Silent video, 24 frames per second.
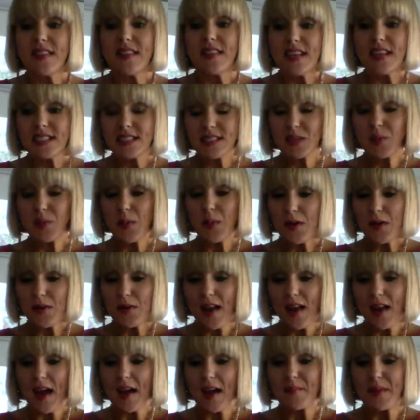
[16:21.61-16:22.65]
This
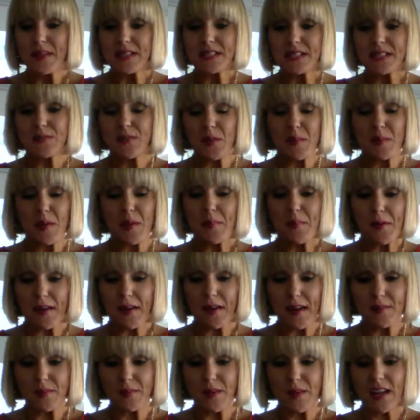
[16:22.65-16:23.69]
quote is from a
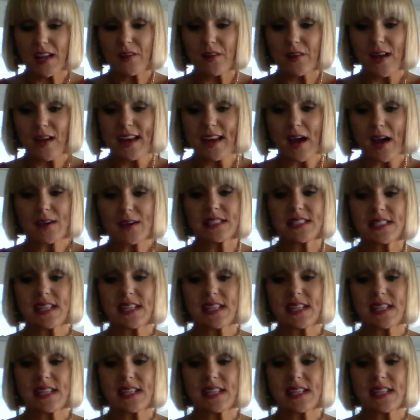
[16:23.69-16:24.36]
book I'm reading right now.